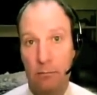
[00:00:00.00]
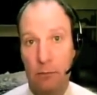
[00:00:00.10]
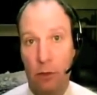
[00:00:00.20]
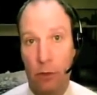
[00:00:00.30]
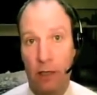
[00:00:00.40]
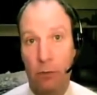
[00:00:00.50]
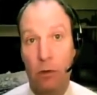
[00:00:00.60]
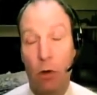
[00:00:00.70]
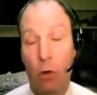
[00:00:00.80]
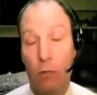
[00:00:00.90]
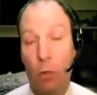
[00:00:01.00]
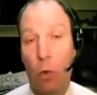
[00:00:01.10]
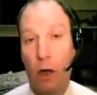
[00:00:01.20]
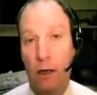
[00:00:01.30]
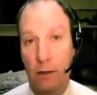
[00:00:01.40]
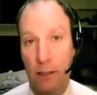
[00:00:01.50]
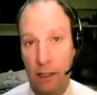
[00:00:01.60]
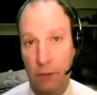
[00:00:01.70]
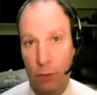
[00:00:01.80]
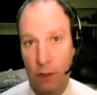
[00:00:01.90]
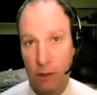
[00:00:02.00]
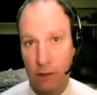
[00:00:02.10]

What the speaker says: created over water in the next few years.